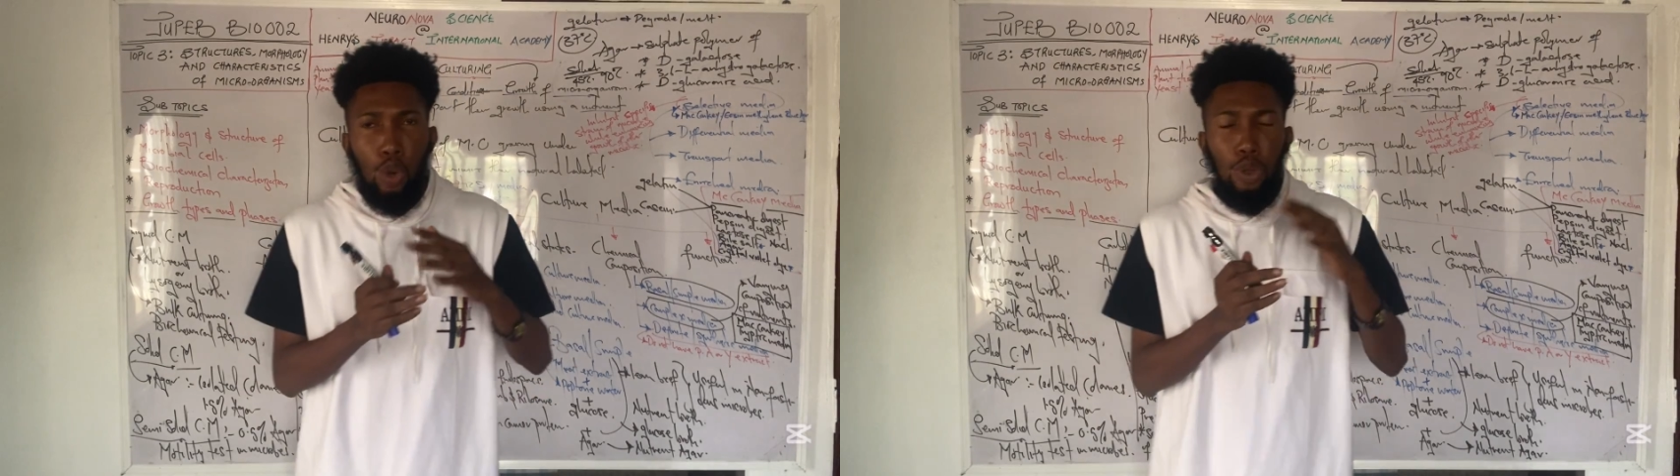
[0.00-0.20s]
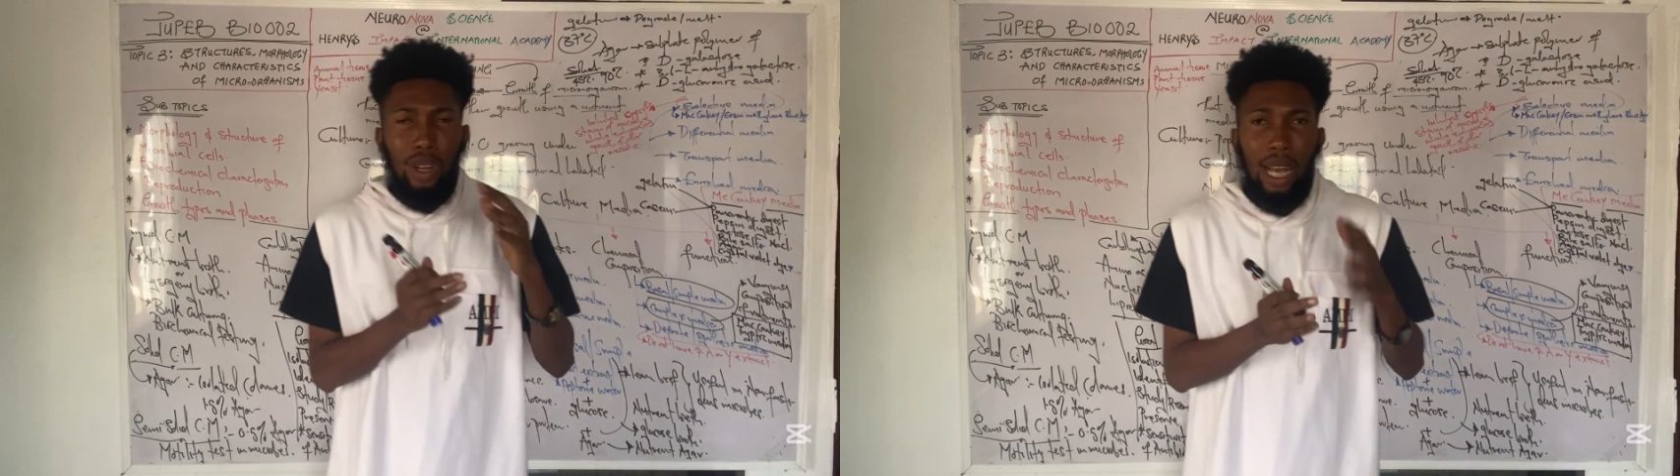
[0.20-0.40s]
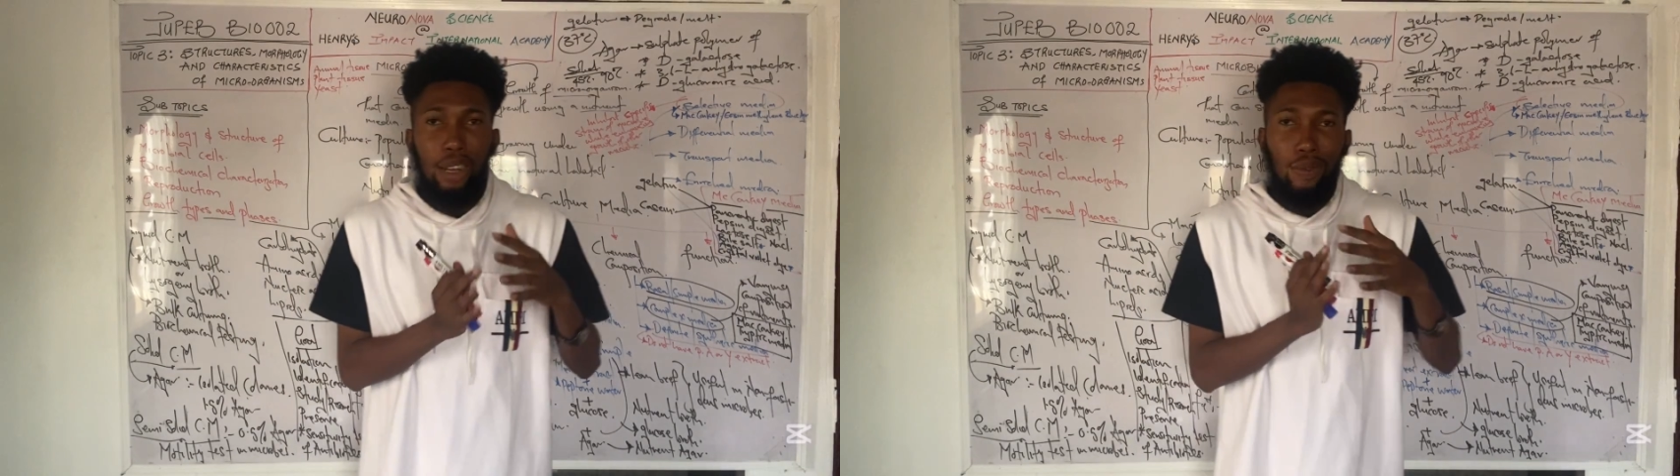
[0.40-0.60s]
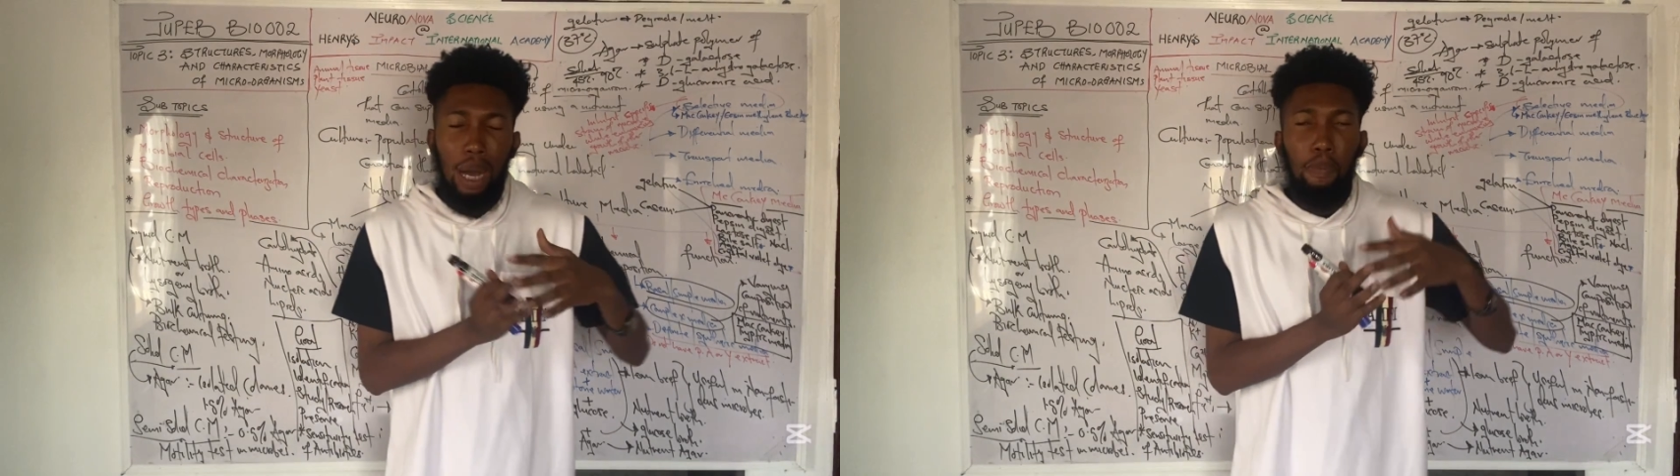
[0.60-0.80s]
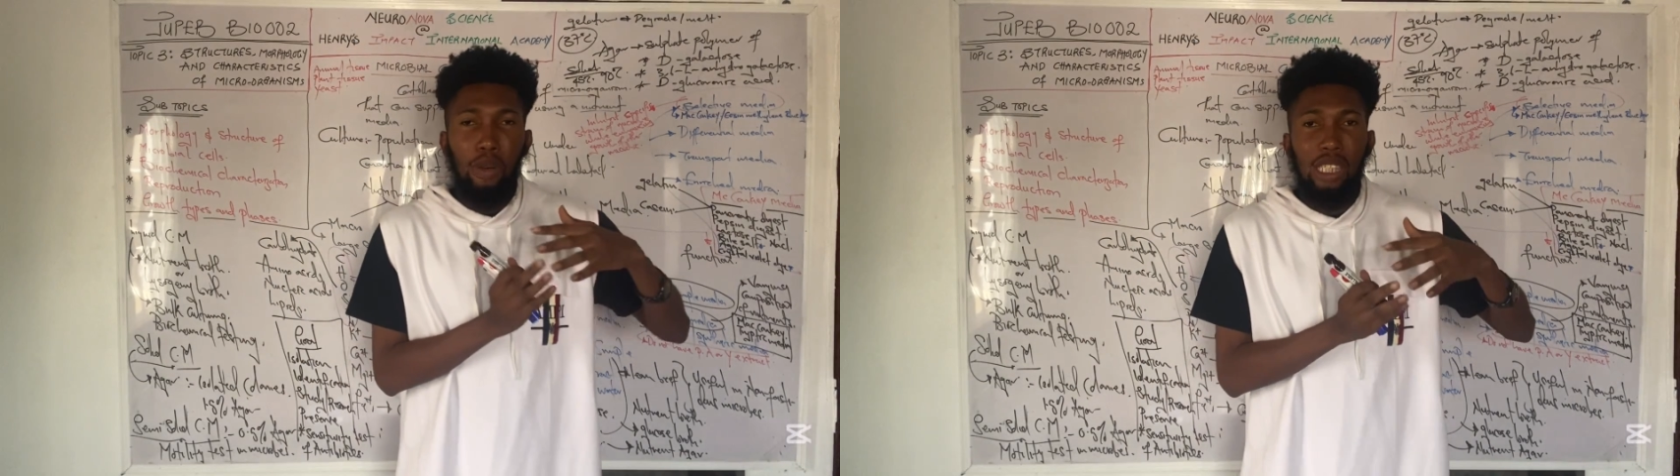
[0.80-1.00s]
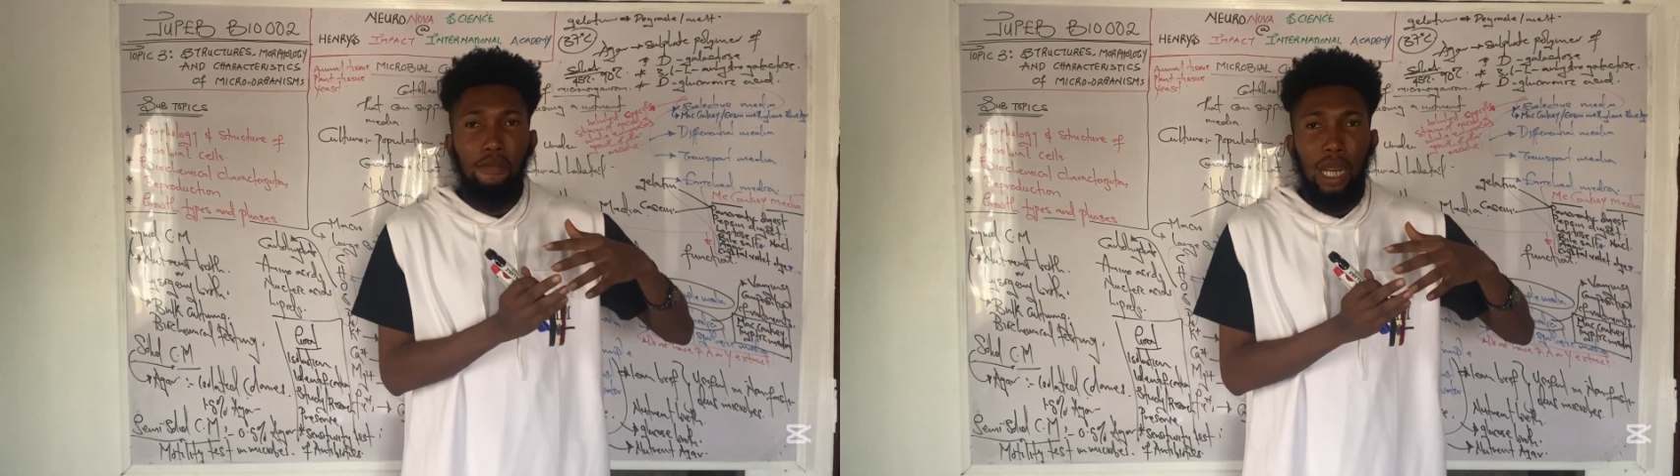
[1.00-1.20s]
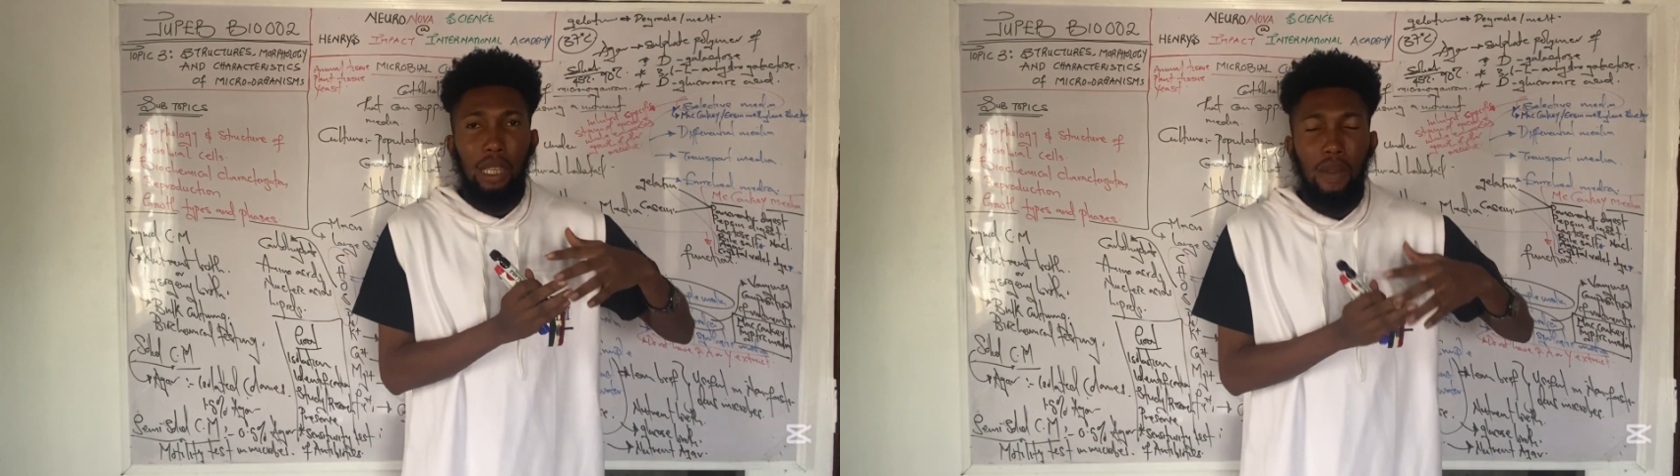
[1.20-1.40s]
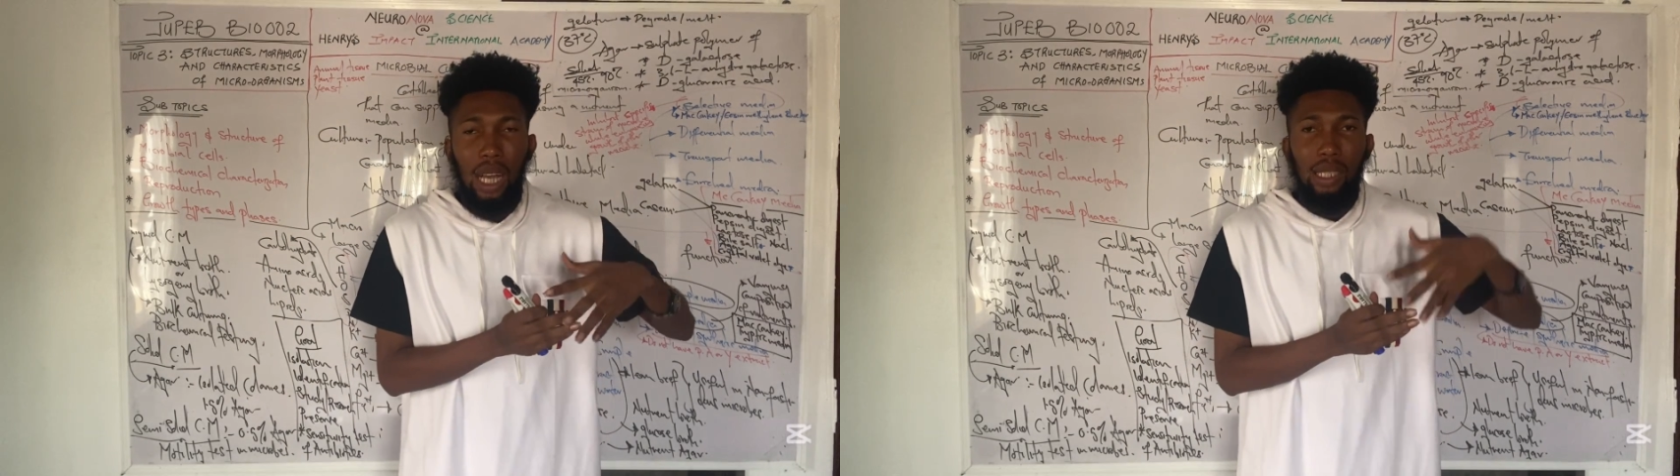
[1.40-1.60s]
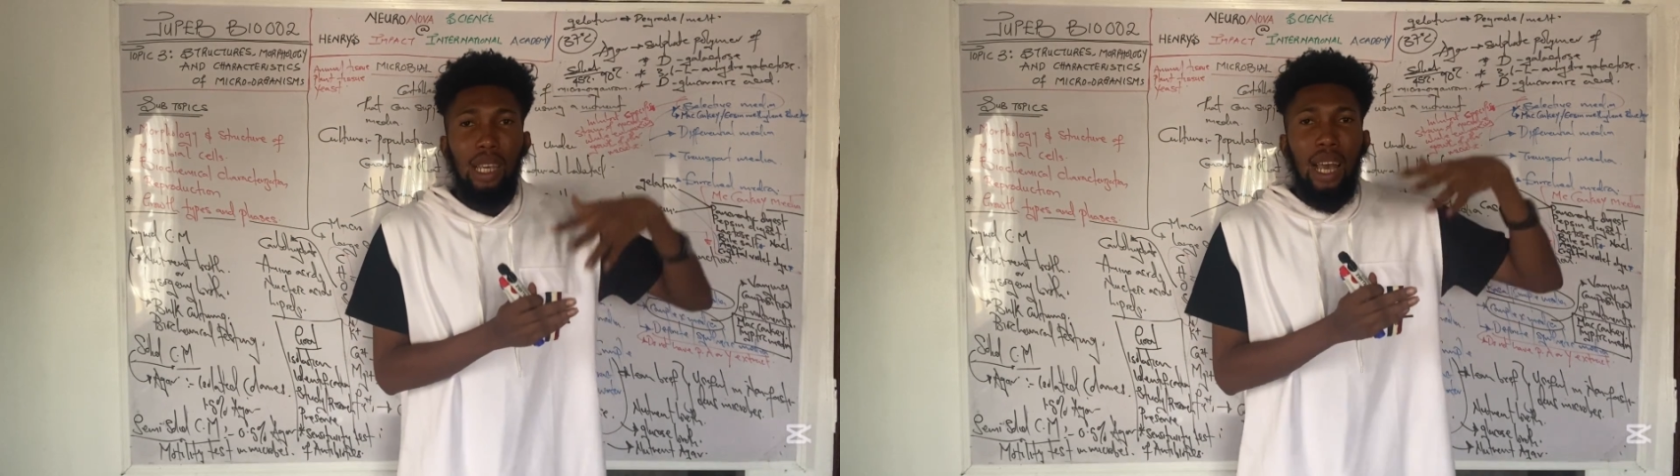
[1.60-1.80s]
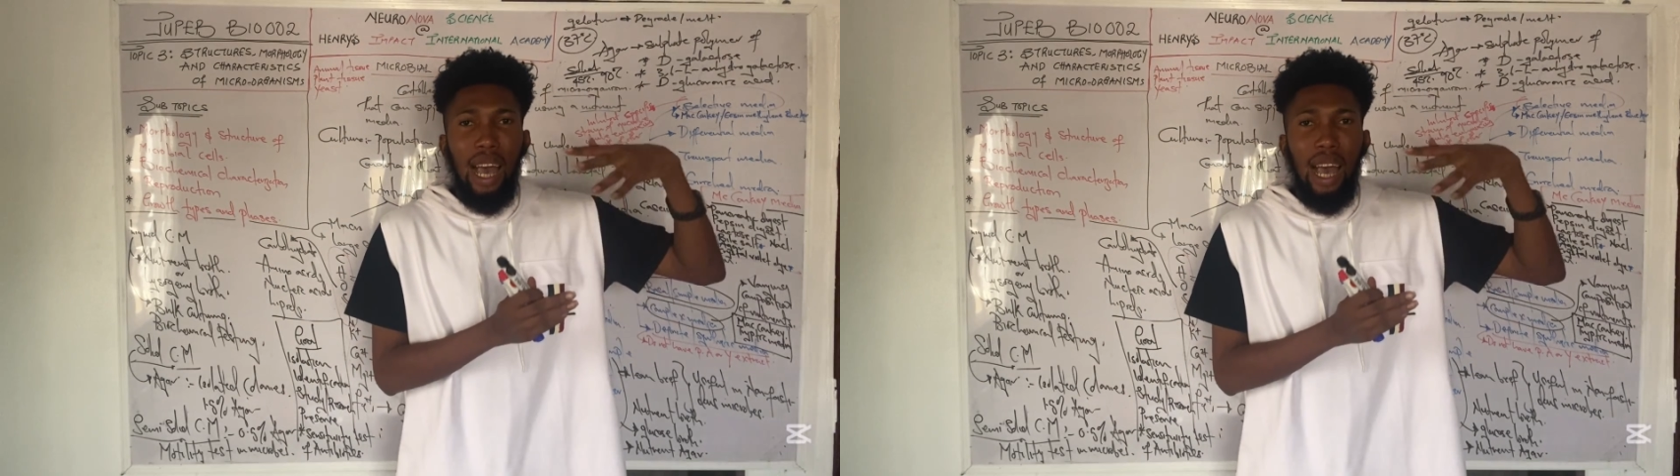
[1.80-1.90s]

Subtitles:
we know that gram-positive bacteria